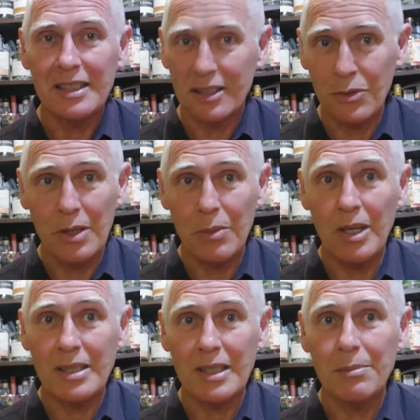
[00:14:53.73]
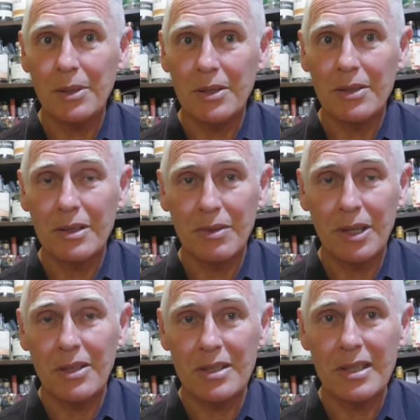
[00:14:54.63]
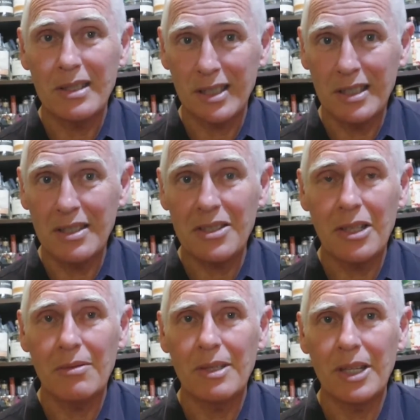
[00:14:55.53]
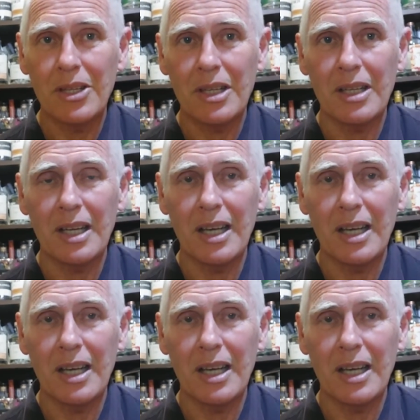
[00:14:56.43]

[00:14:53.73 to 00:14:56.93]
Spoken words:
and you drink wisely, because if you don't sin, Jesus died for nothing,